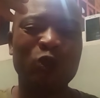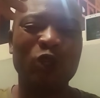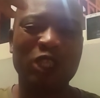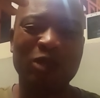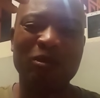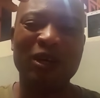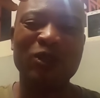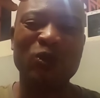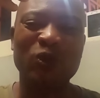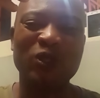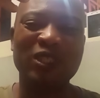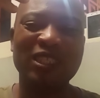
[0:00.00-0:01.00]
about
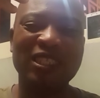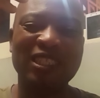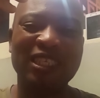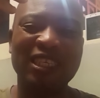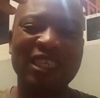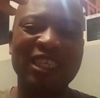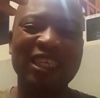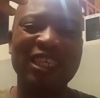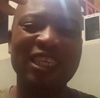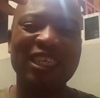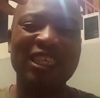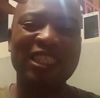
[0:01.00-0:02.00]
what the
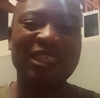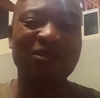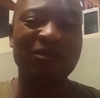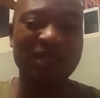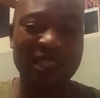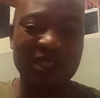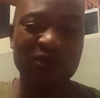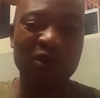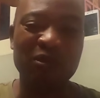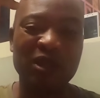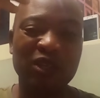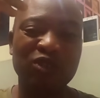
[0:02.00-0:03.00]
reasons for
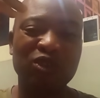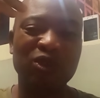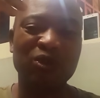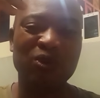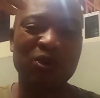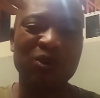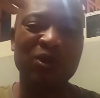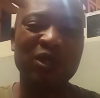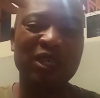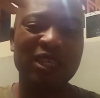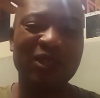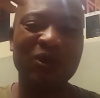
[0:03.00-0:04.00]
military coup.
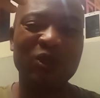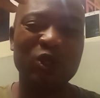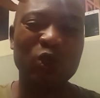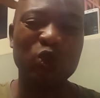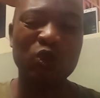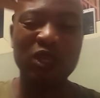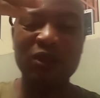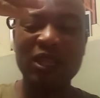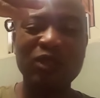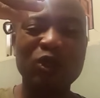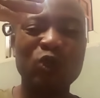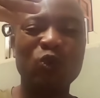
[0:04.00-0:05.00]
So today let us
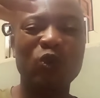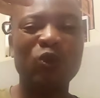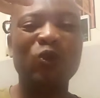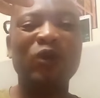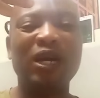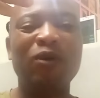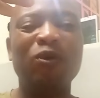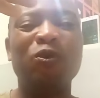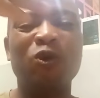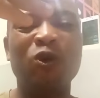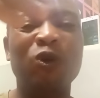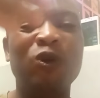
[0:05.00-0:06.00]
quickly look at what we
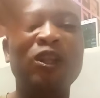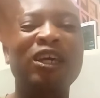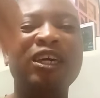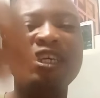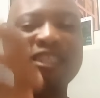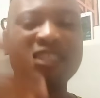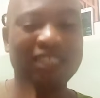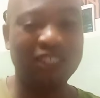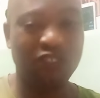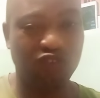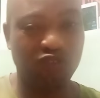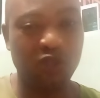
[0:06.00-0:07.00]
call the
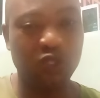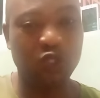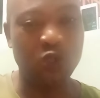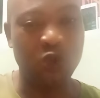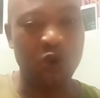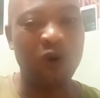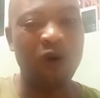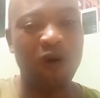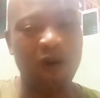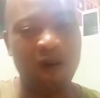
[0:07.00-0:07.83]
structure of